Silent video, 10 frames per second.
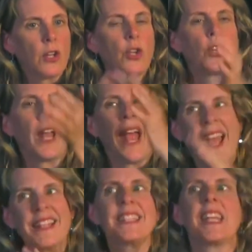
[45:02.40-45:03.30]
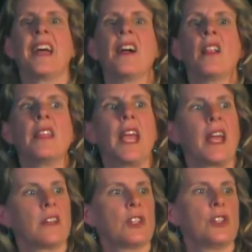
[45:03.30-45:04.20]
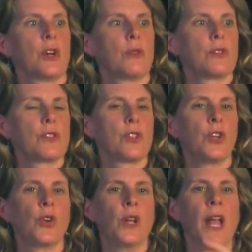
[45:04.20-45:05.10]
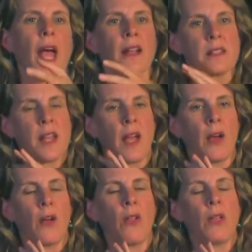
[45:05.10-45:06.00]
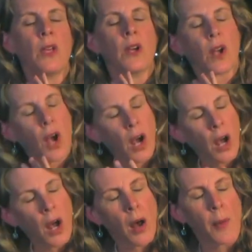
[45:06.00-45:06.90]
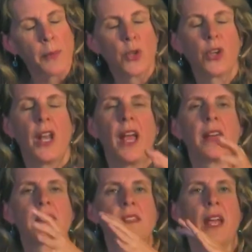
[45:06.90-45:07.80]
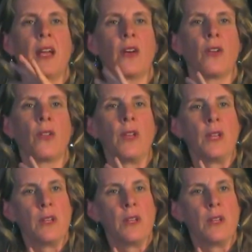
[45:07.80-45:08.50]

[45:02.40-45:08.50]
you're going to exhale the antidote. So you're going to exhale calm. You're going to exhale